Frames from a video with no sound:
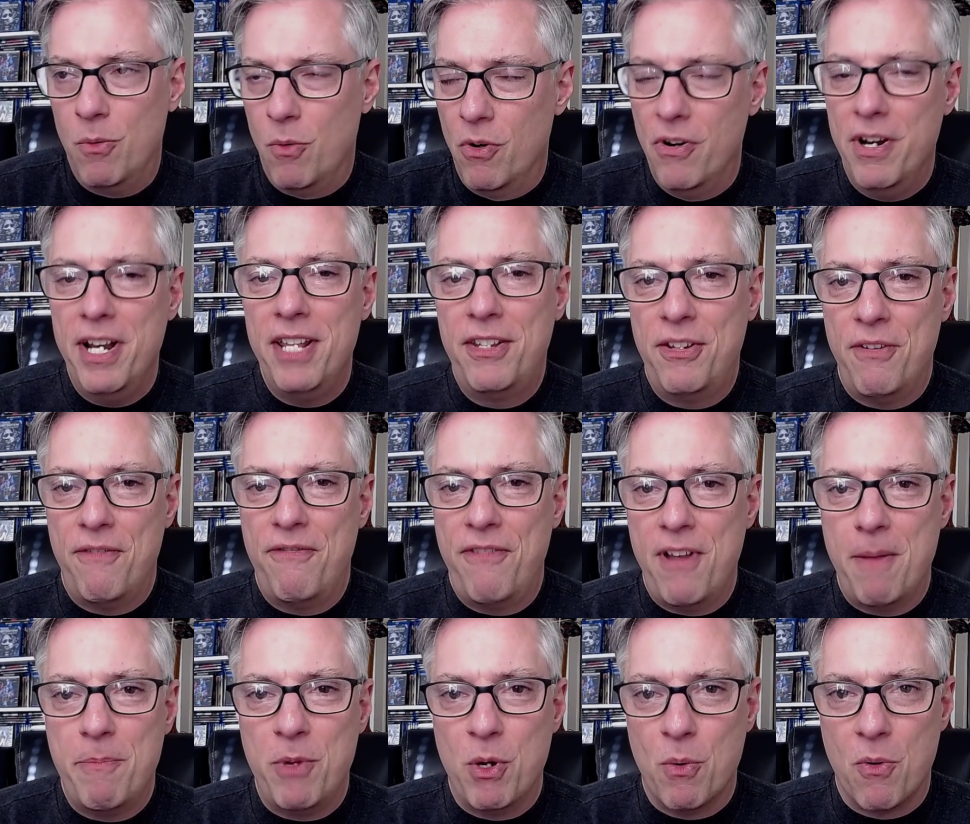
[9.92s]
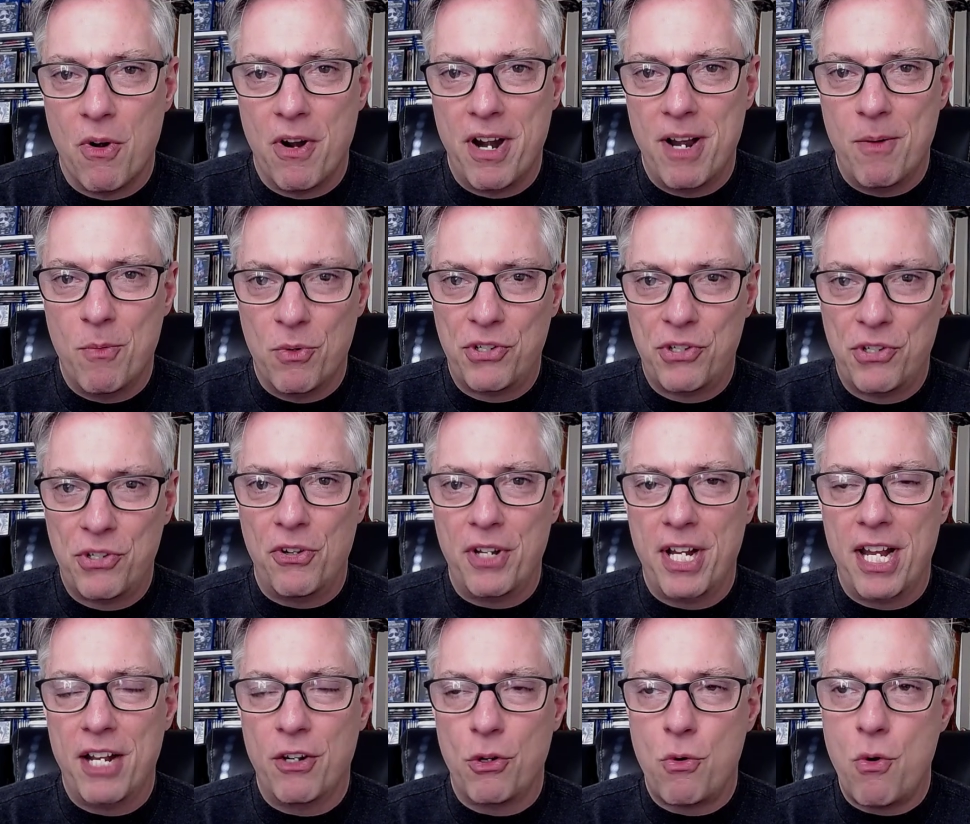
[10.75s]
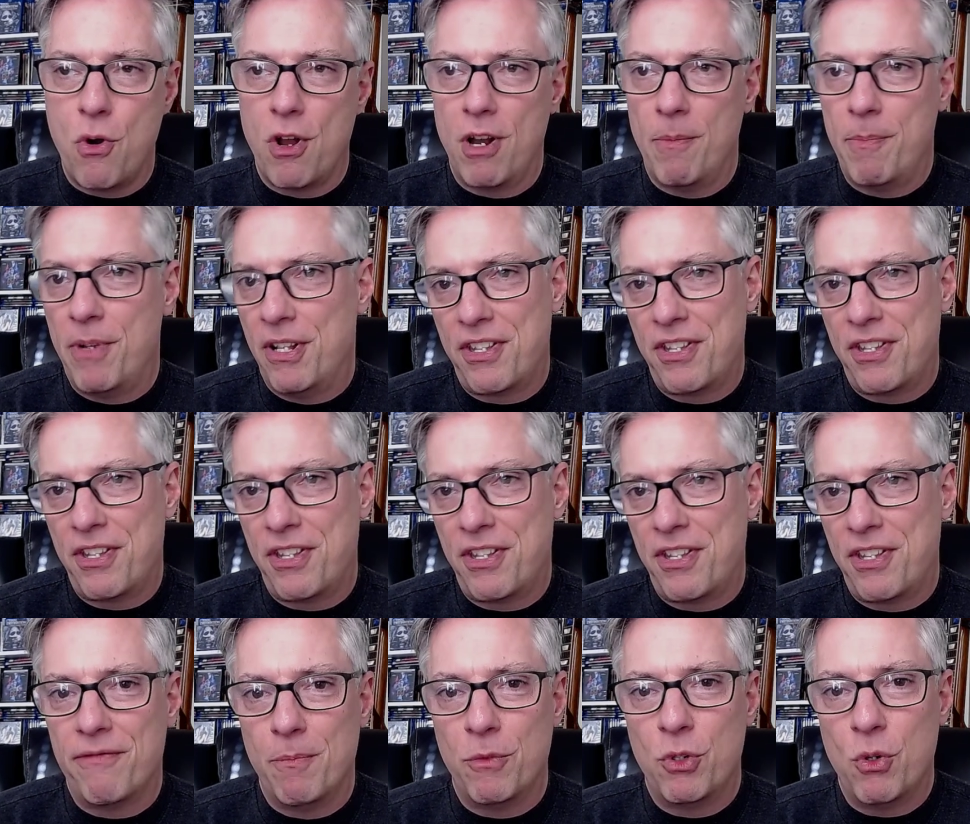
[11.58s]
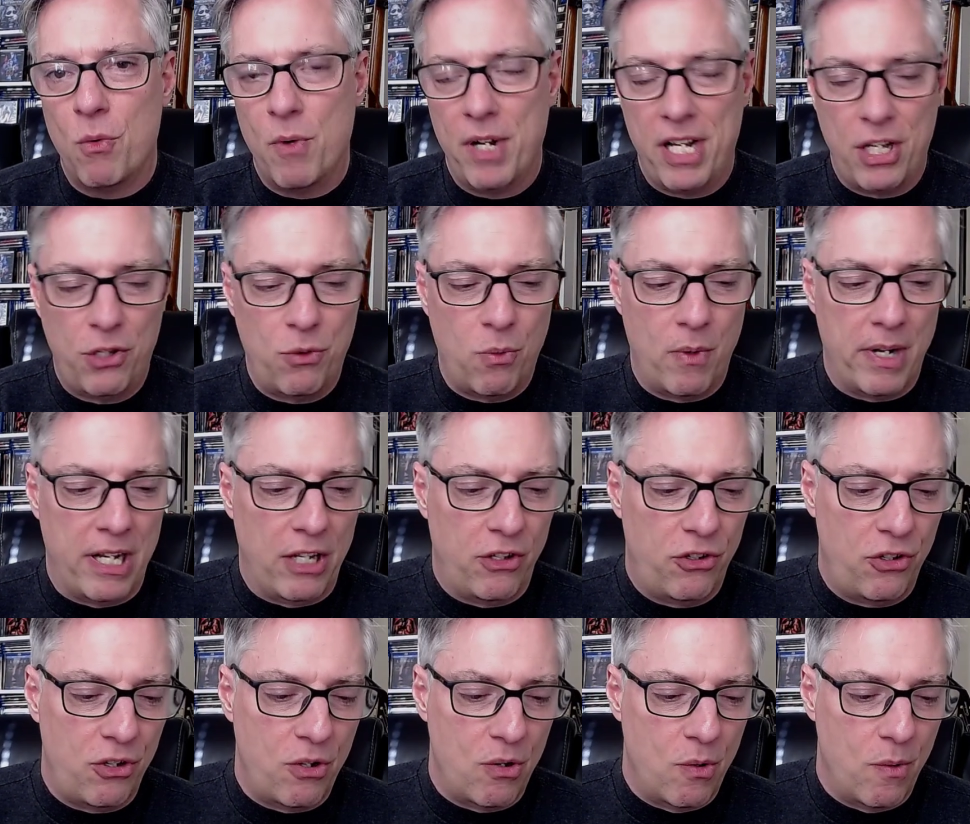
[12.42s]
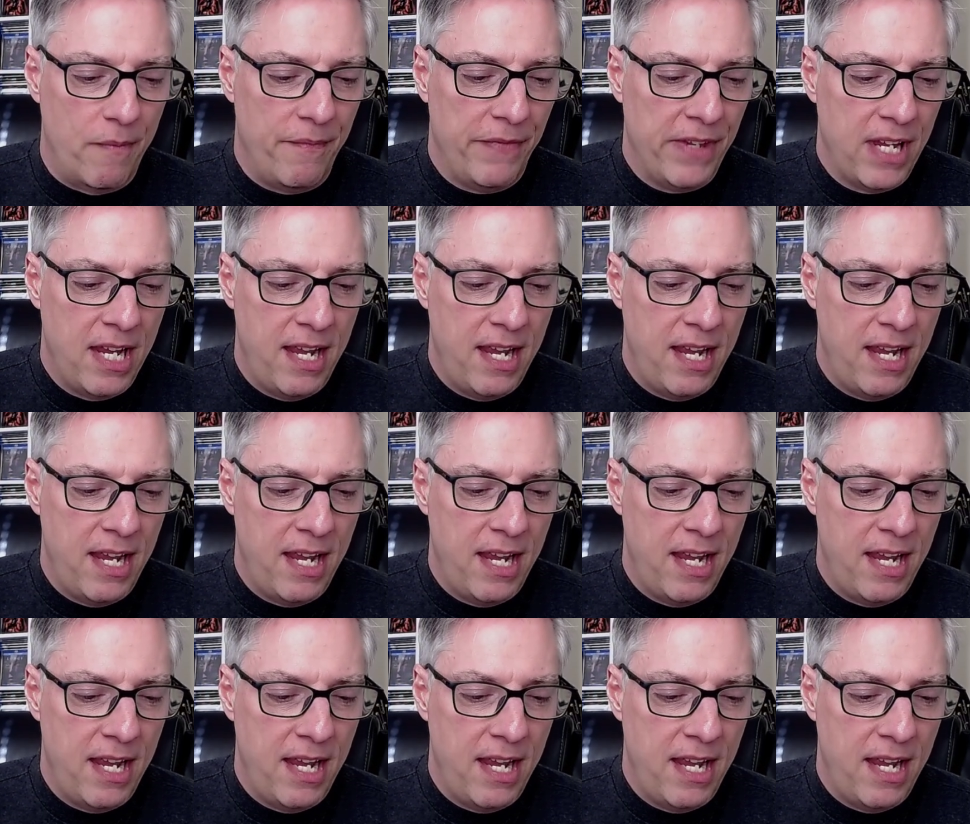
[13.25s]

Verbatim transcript: we're into February and we're still getting caught up on stuff from 2022.